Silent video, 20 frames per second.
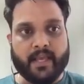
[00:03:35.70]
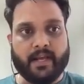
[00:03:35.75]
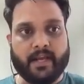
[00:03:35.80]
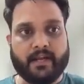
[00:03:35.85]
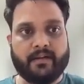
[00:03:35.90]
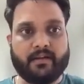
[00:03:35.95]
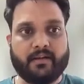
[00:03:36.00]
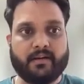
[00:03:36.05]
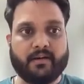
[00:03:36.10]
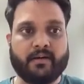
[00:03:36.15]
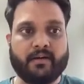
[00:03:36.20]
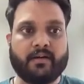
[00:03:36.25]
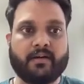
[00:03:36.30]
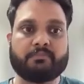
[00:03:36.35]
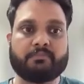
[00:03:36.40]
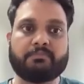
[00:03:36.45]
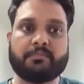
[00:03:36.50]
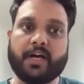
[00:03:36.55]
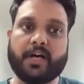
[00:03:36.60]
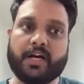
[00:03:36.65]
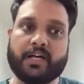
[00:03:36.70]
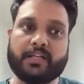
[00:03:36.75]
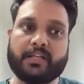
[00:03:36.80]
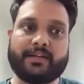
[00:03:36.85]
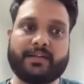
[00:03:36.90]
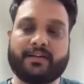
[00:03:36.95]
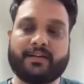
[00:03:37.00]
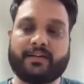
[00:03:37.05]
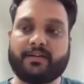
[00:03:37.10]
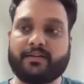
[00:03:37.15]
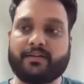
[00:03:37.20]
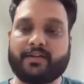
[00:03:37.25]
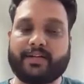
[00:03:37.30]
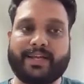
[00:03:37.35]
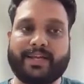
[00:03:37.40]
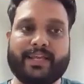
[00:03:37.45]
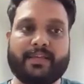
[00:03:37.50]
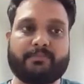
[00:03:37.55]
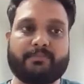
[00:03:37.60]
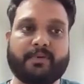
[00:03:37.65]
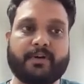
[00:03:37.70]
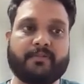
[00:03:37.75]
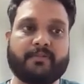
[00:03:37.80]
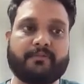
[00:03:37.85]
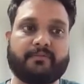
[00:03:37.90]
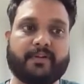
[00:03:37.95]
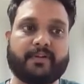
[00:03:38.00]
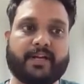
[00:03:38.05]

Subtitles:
And other type of